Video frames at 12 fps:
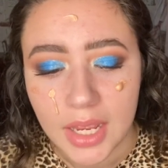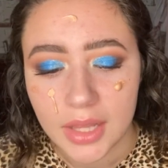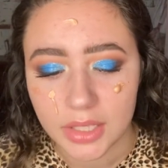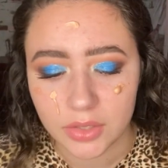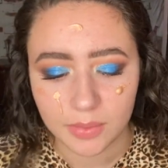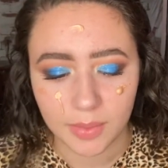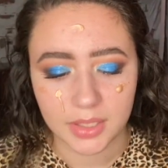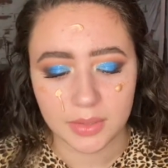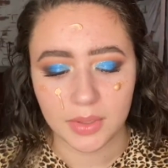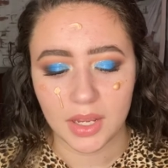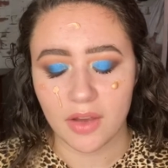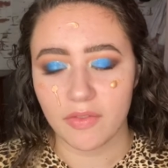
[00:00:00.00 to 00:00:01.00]
This reminds
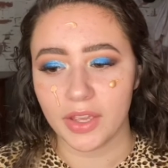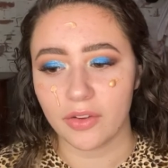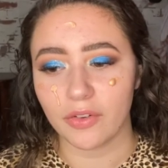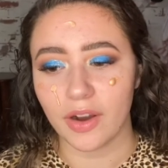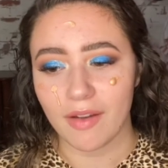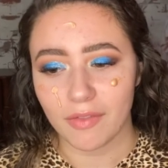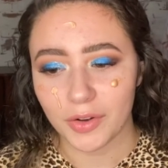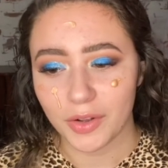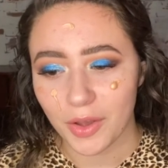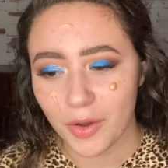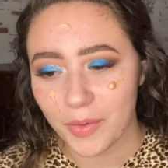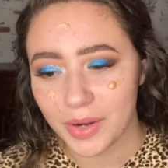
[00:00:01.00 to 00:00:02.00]
me of like forever
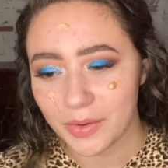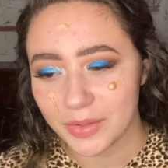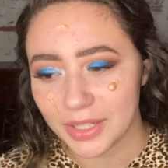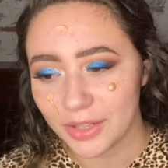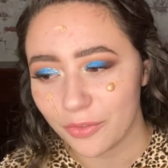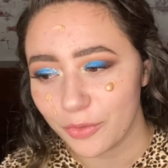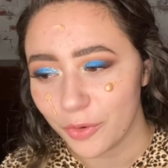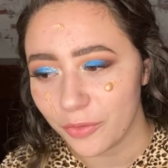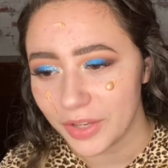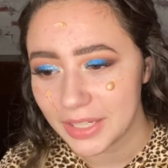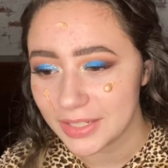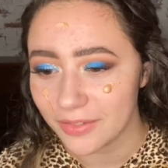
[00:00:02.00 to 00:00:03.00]
ago when it was like the full
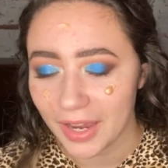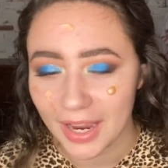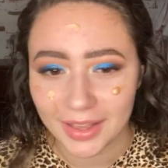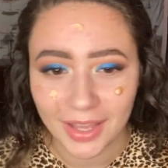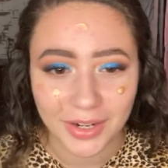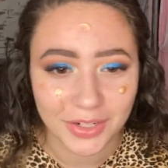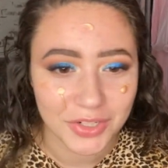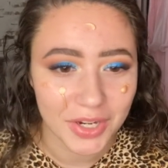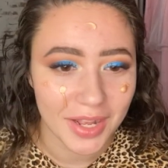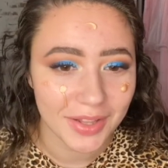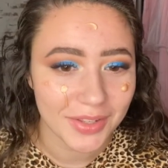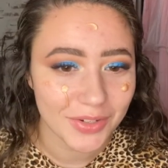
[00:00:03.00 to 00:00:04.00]
face of highlighter
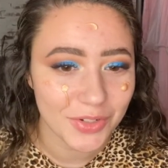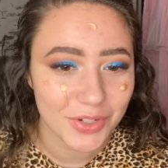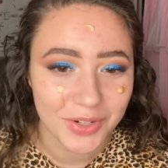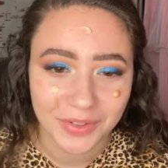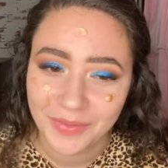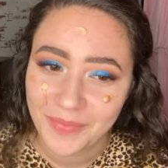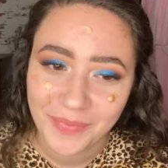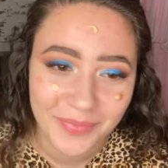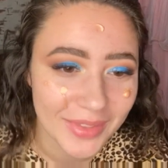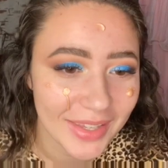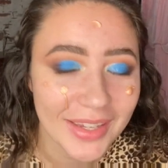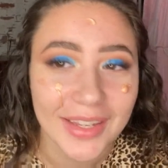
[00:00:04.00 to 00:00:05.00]
challenge.
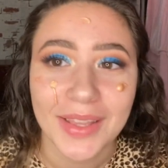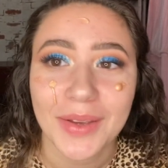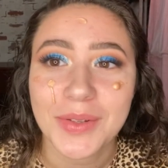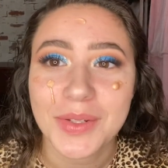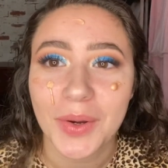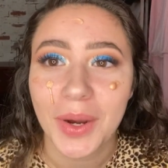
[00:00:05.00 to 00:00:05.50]
That was great.